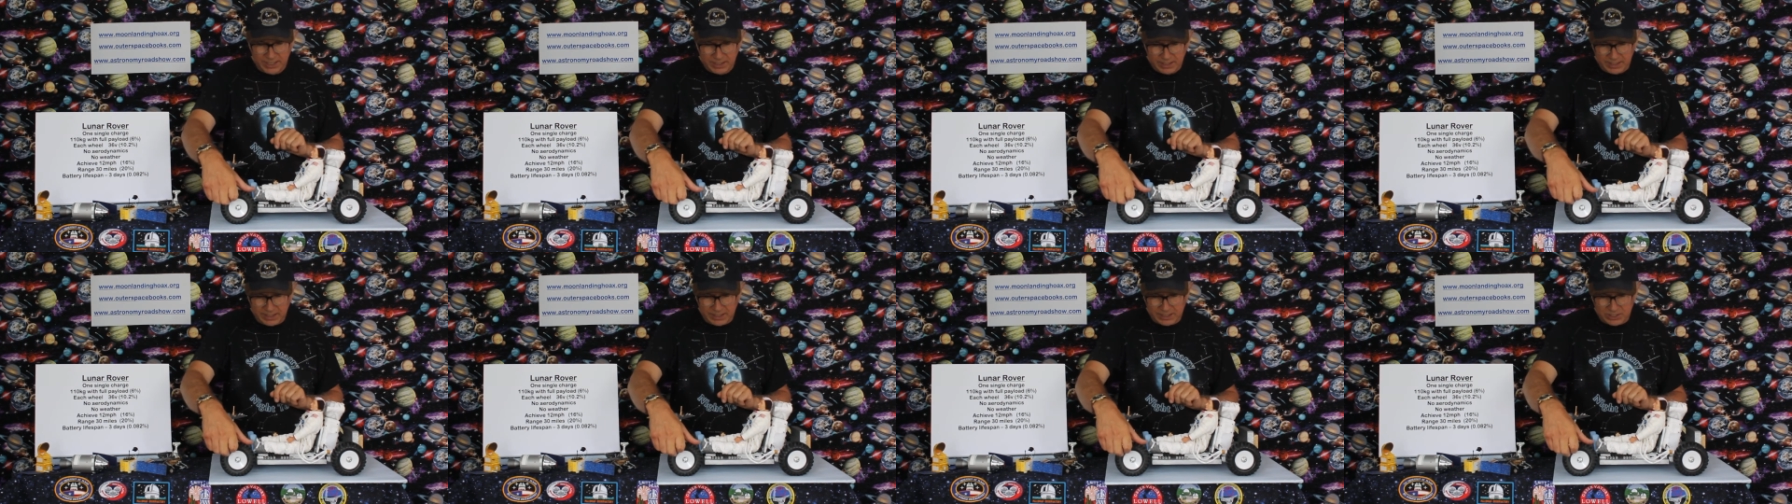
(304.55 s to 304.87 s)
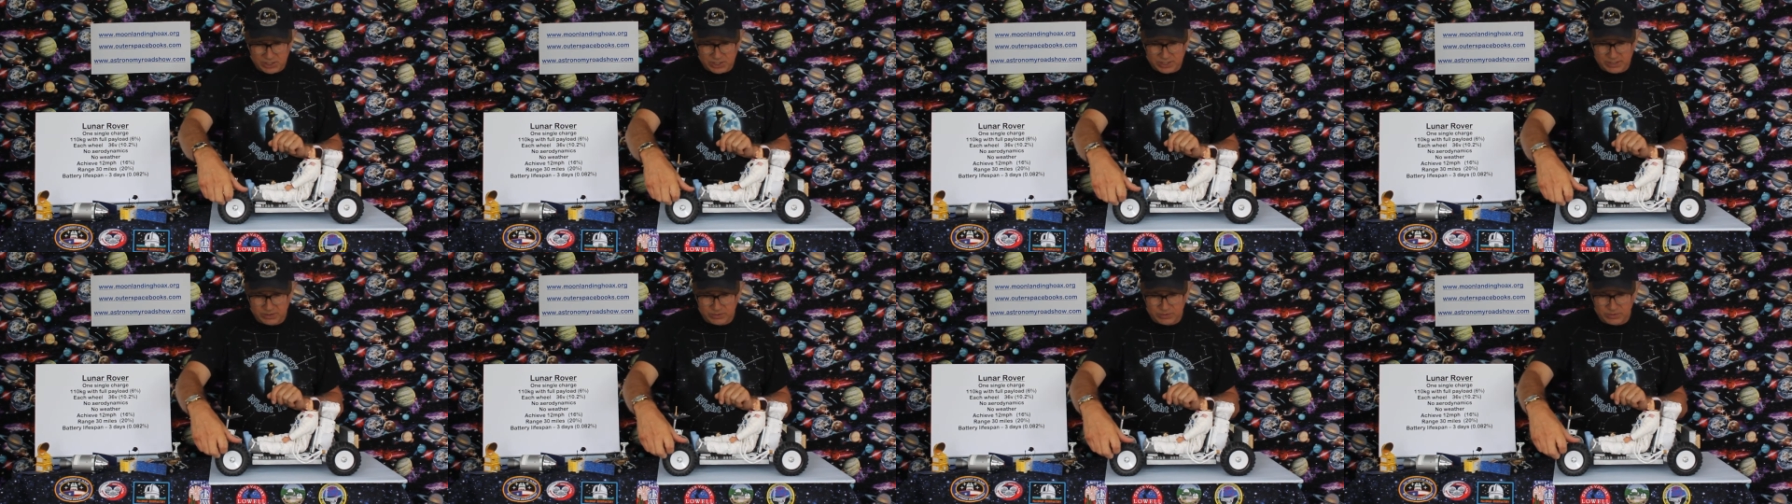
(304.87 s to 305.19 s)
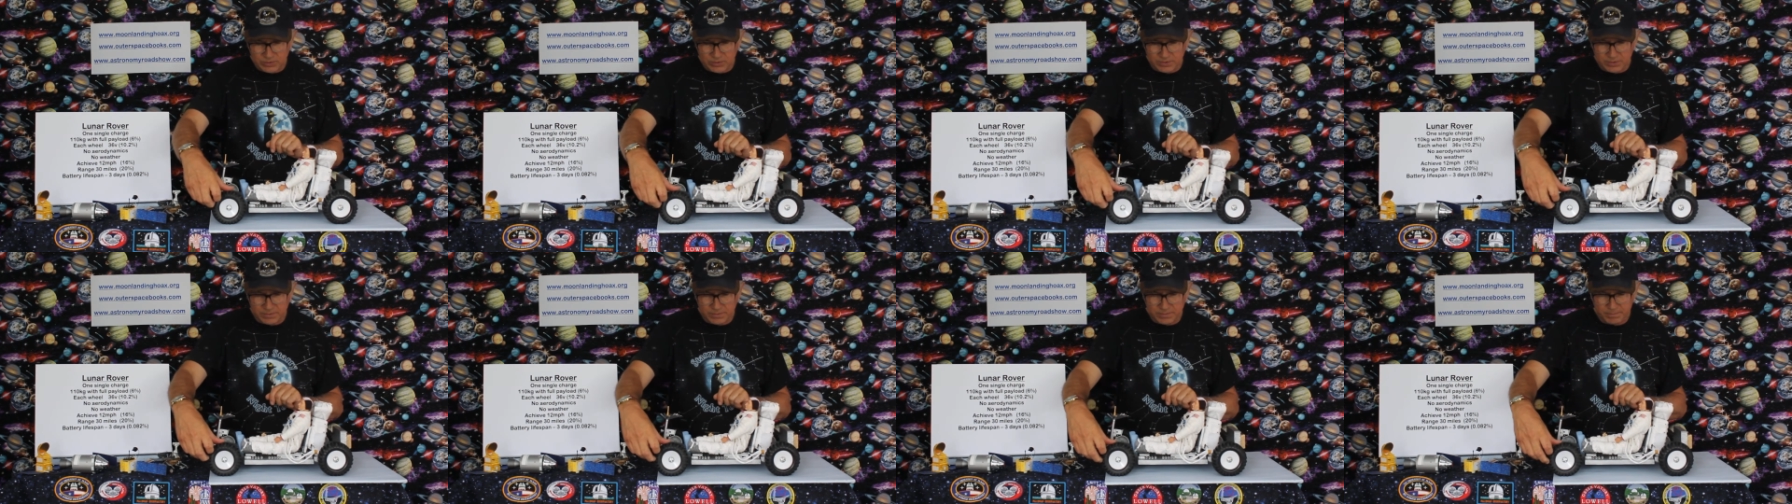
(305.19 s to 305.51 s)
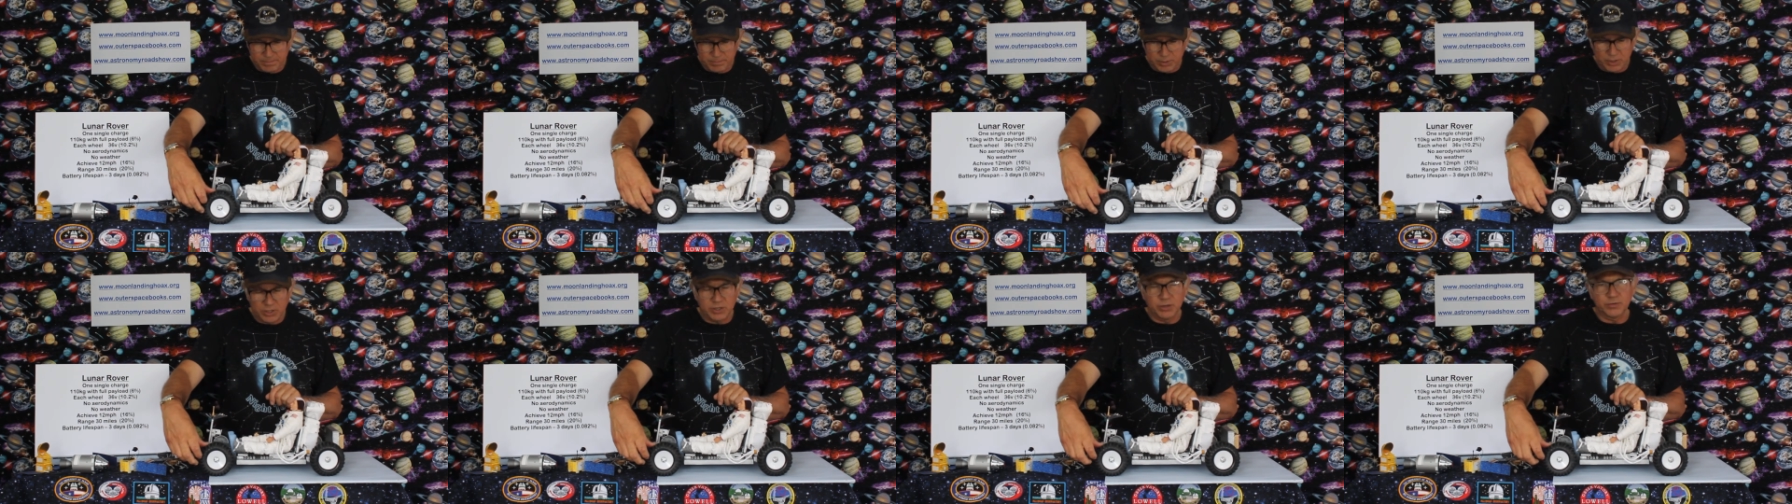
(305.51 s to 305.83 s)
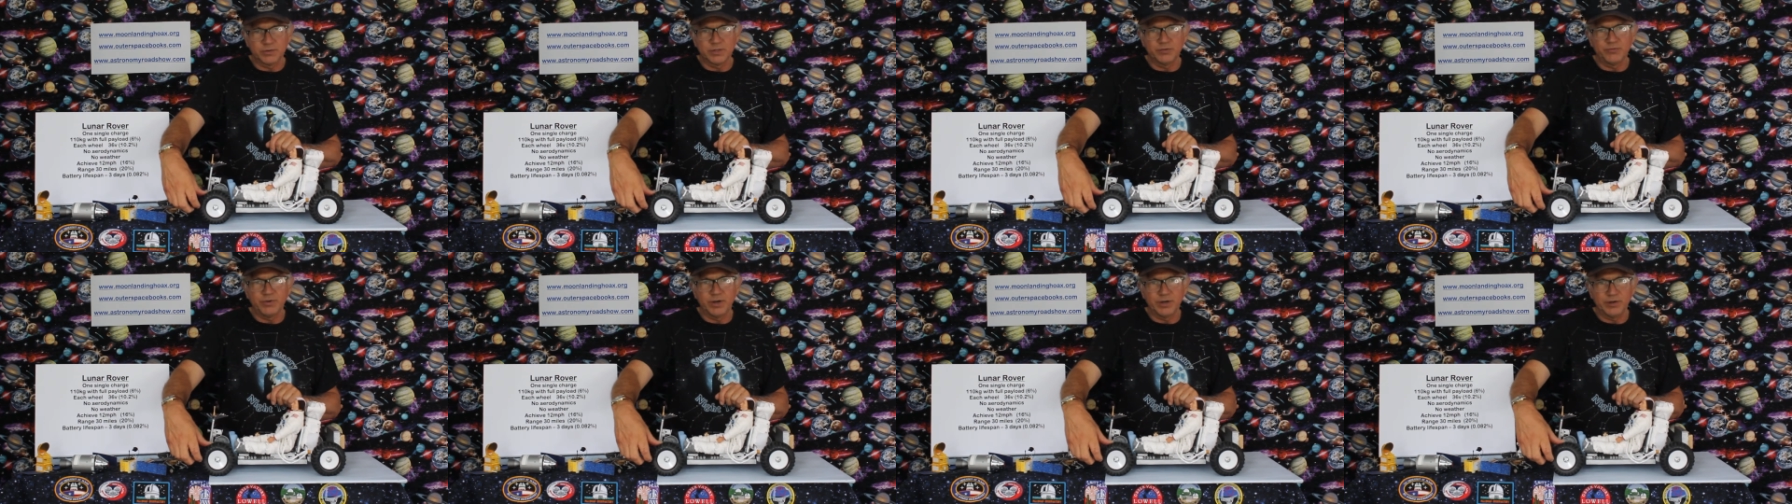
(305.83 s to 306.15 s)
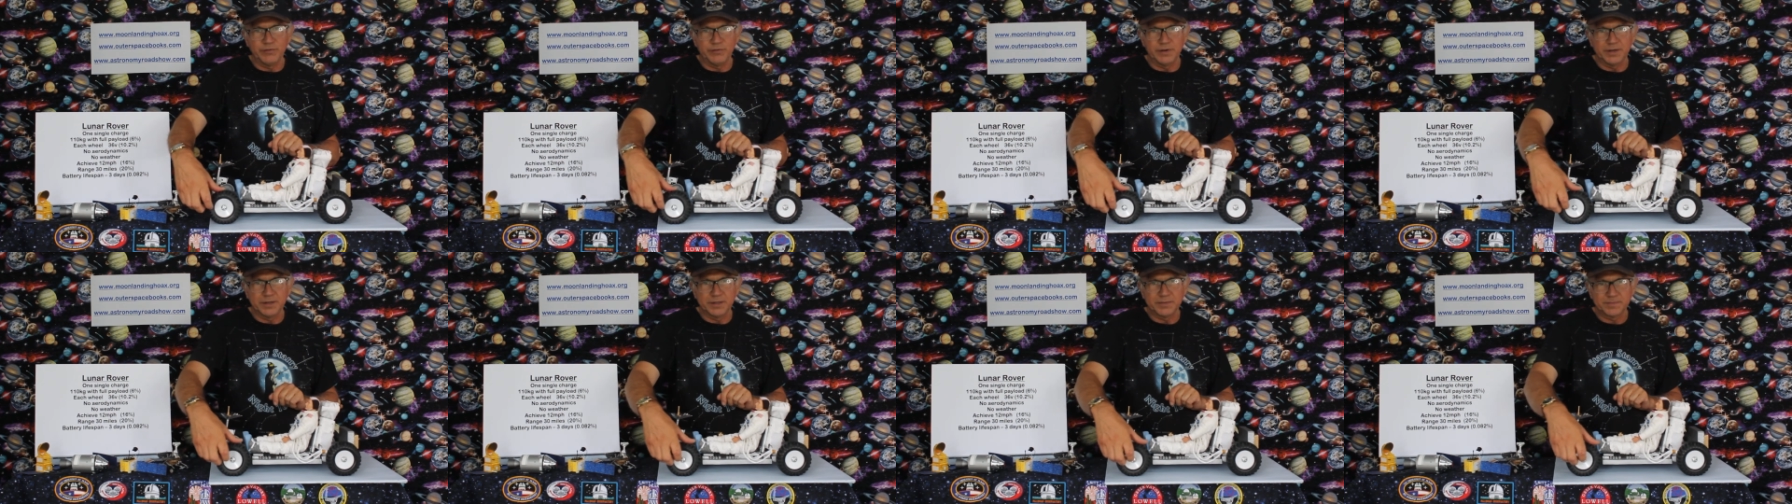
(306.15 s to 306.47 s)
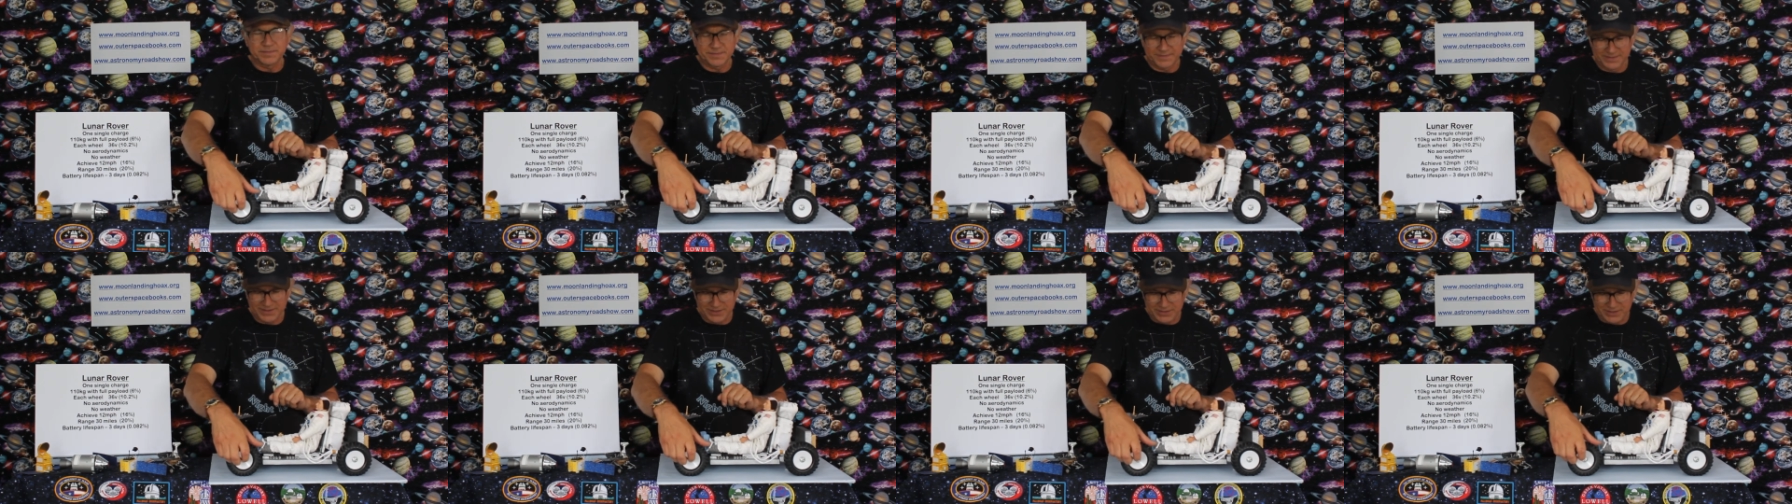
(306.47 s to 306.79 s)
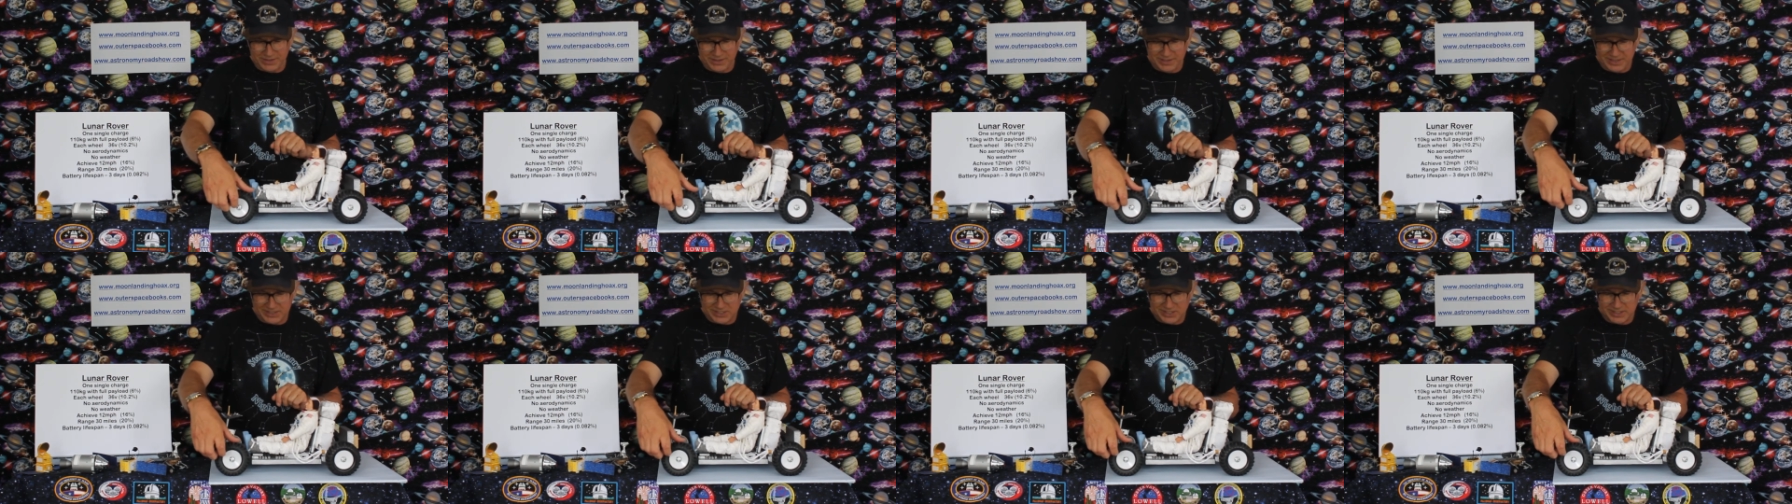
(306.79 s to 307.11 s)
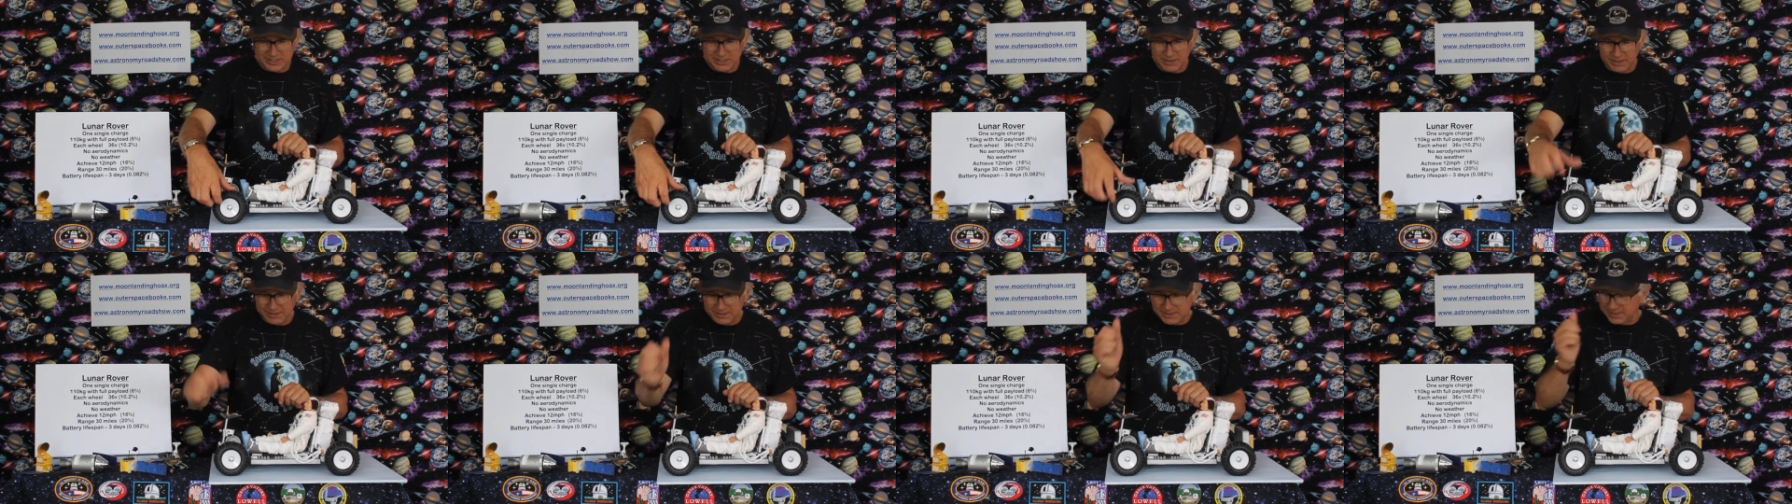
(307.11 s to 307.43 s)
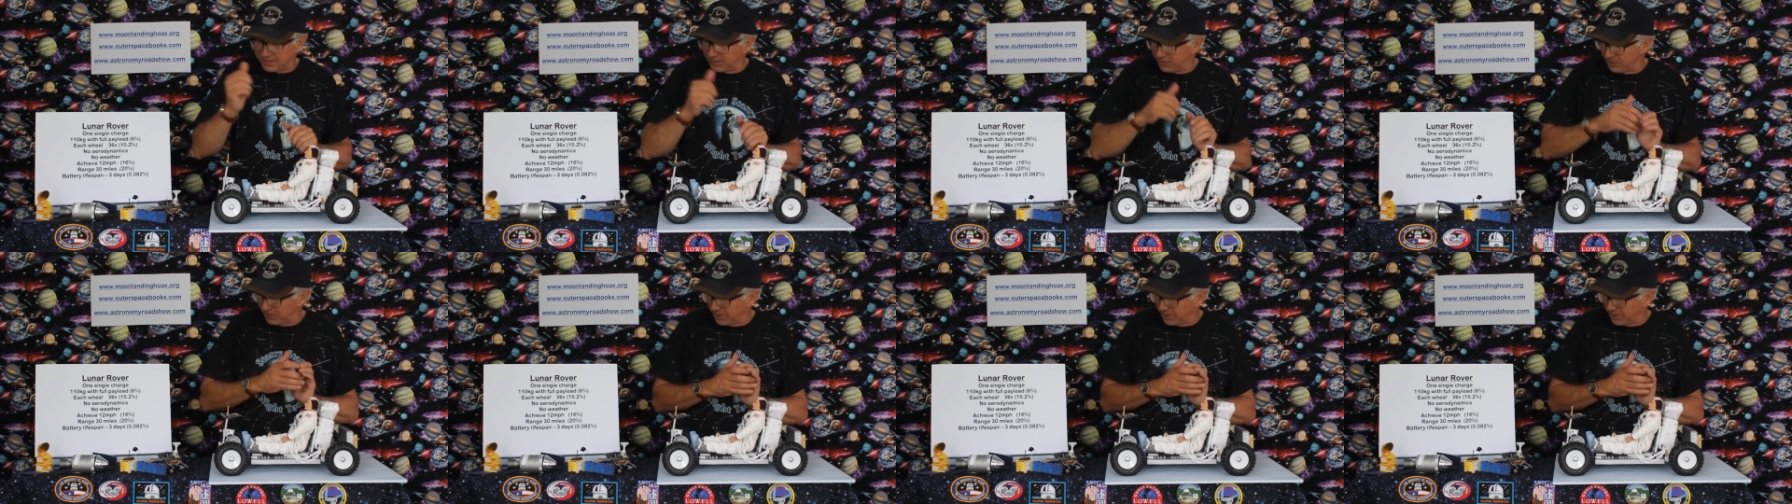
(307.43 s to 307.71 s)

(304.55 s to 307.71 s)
it could still pull along the rover. Alright, it's designed to do